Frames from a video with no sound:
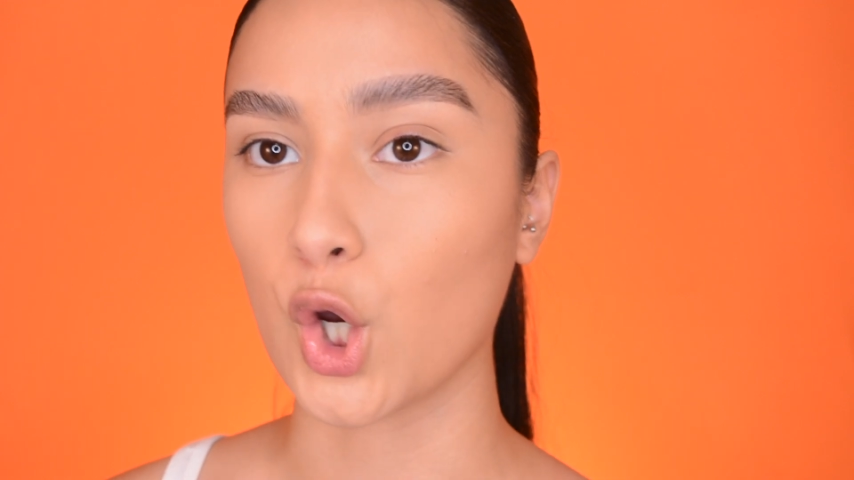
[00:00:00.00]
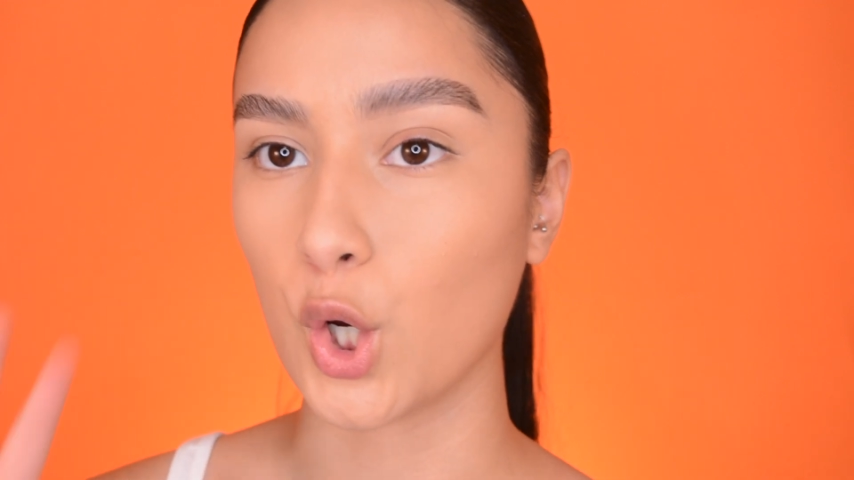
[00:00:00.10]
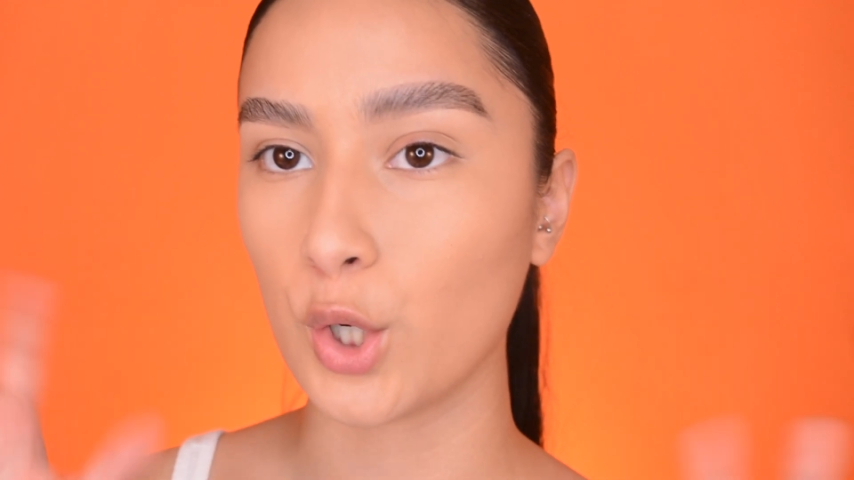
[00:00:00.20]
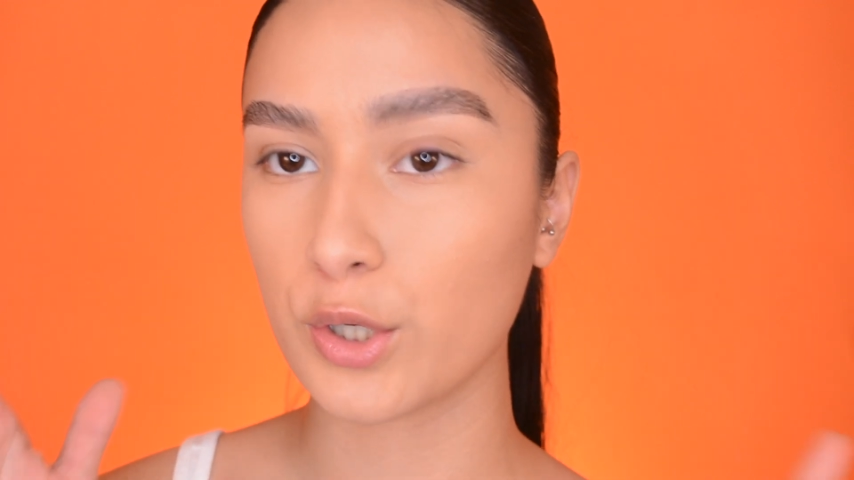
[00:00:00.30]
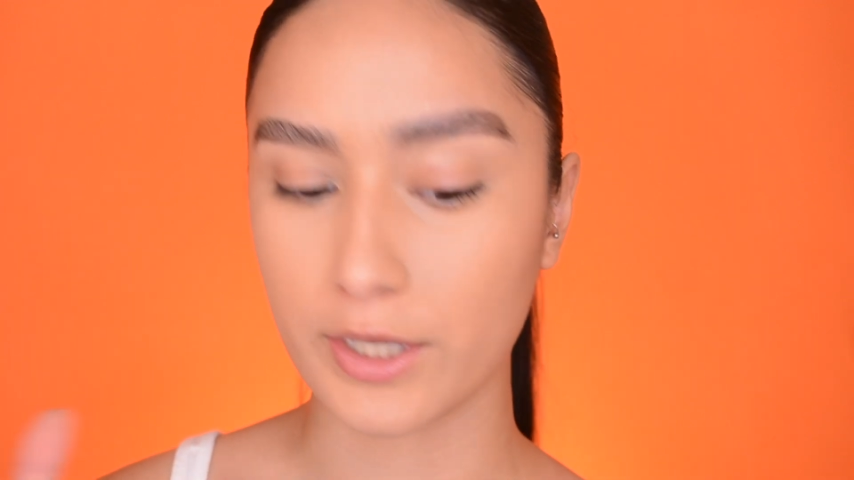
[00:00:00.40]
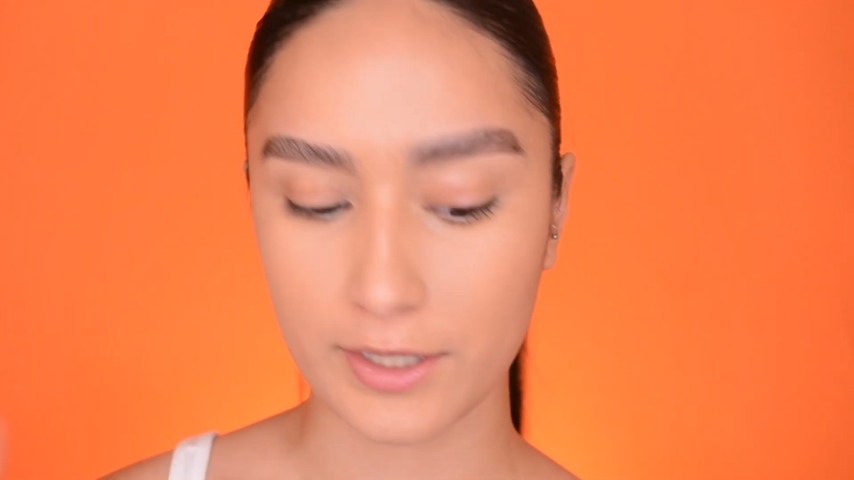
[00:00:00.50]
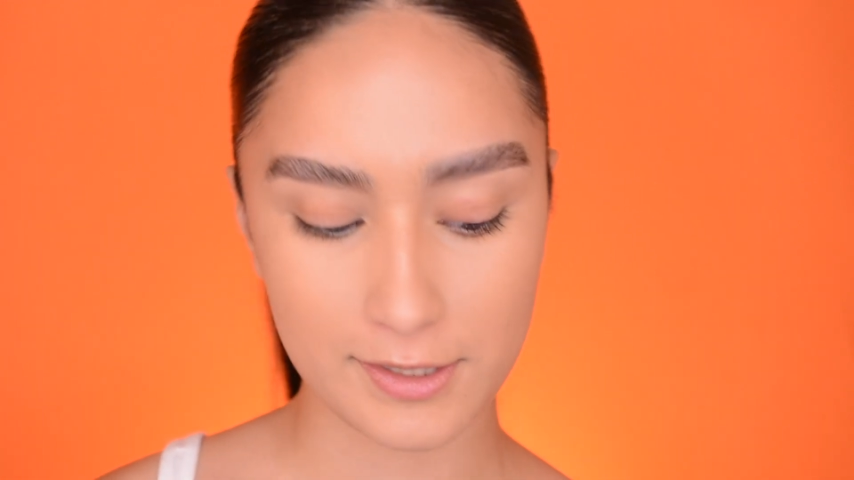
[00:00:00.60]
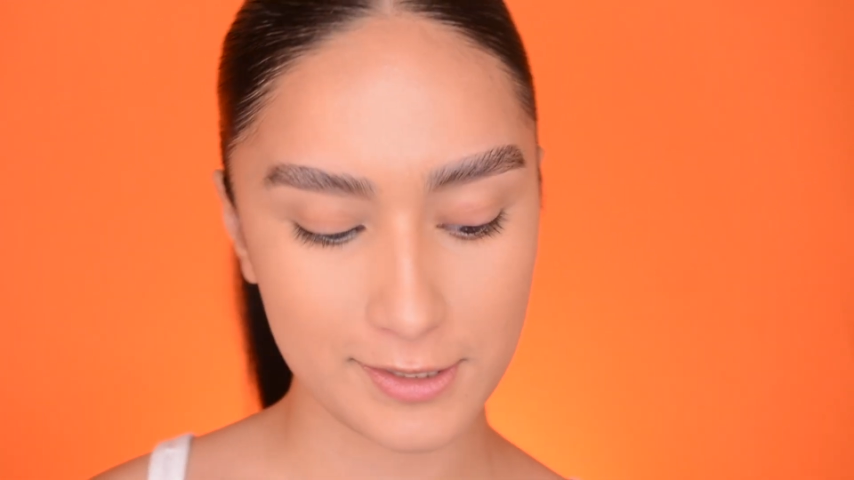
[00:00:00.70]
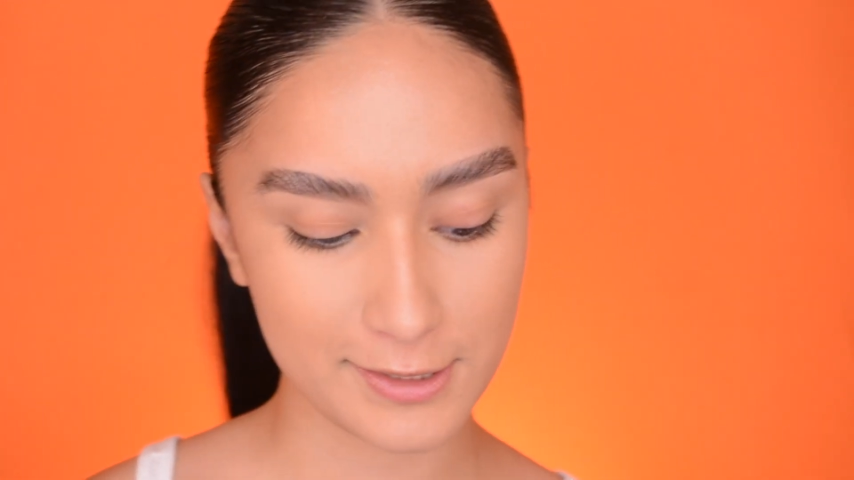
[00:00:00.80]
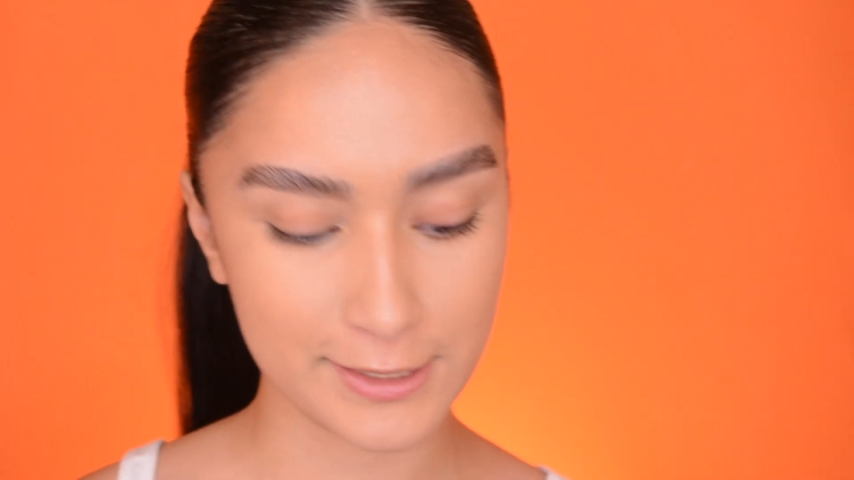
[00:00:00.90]
Okay,
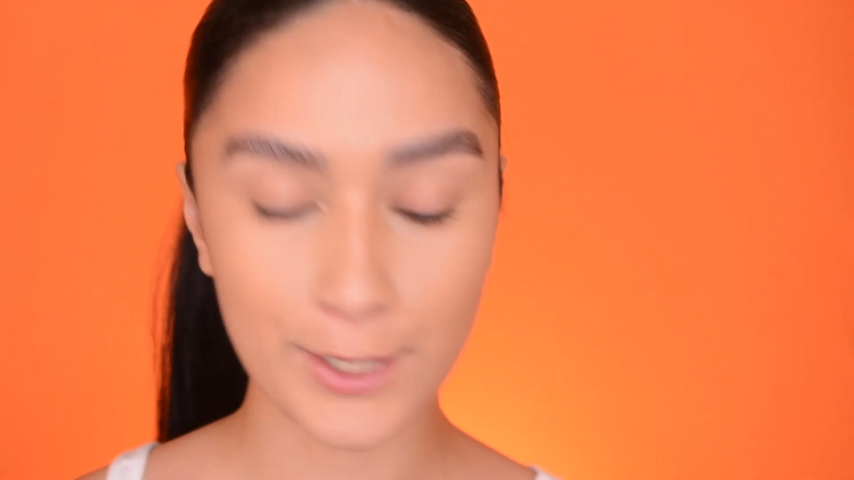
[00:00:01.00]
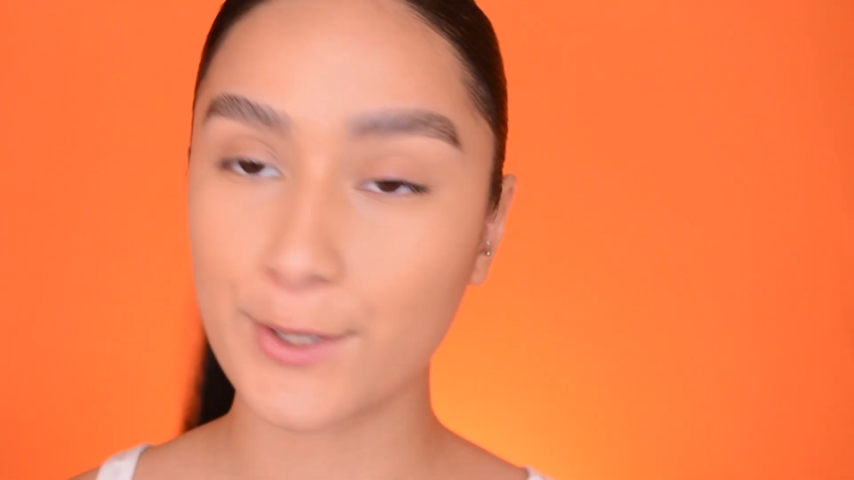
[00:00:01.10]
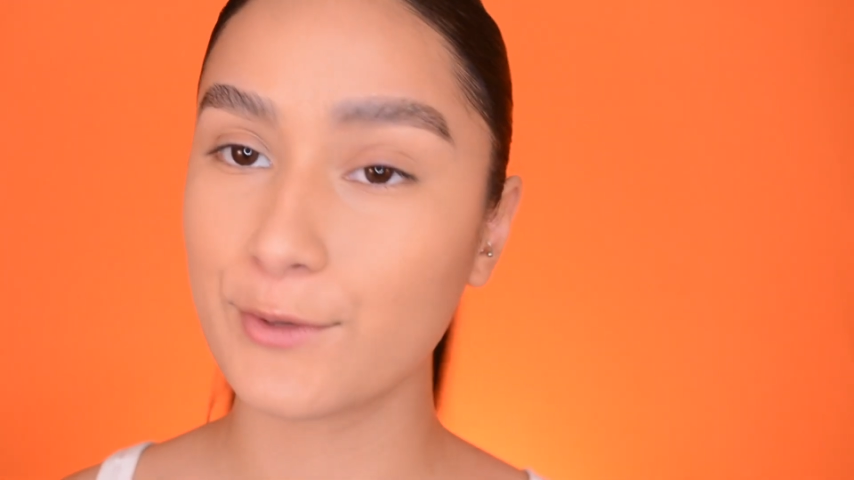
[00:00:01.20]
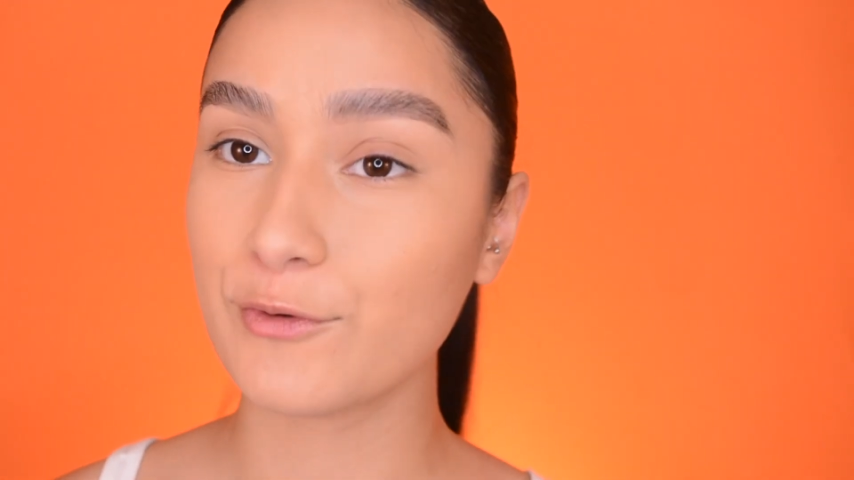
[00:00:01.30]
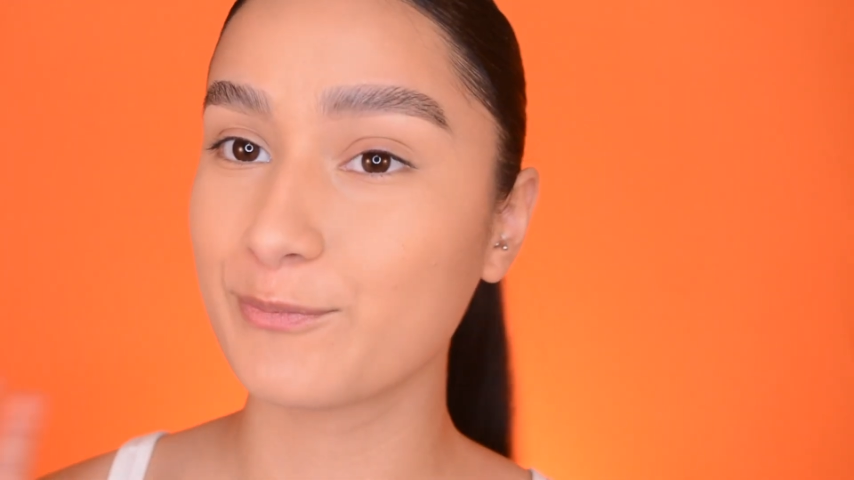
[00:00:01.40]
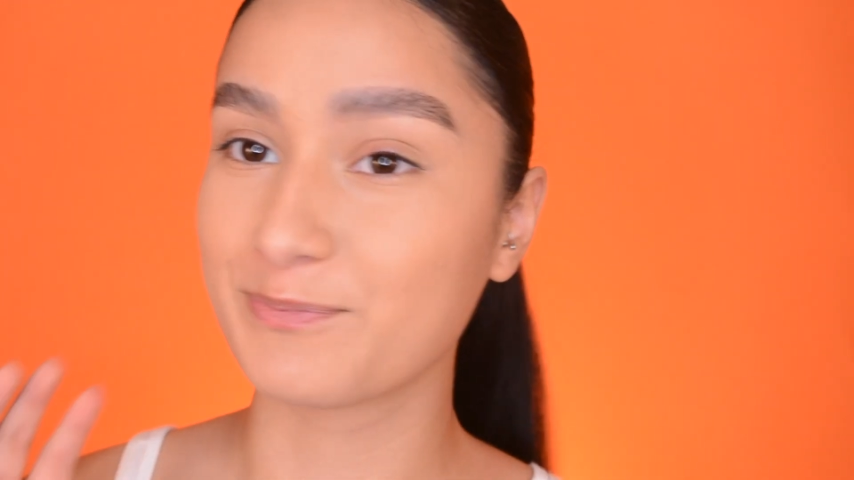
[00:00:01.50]
so